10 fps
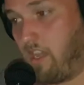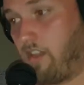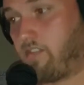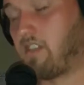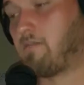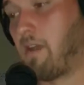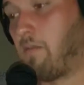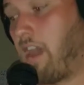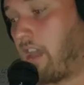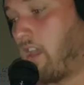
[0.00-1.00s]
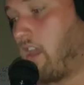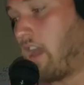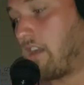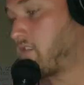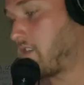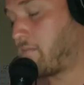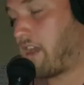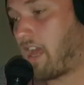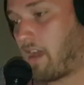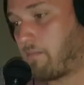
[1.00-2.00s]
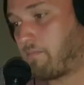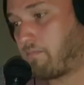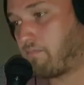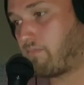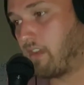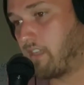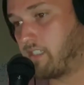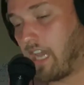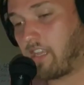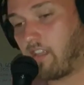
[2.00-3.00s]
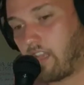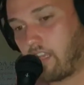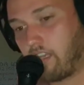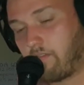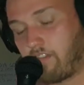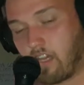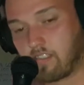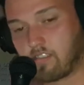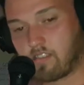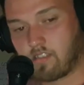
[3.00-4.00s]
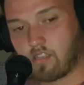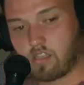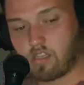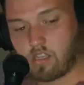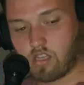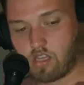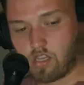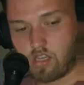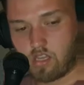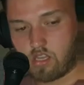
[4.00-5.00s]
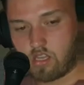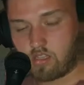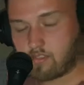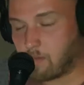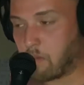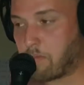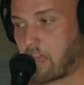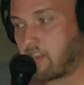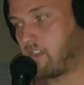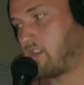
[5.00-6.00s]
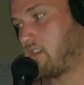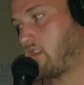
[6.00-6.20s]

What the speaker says: now I've lost my way. I was talking about how ejaculating fast. Something about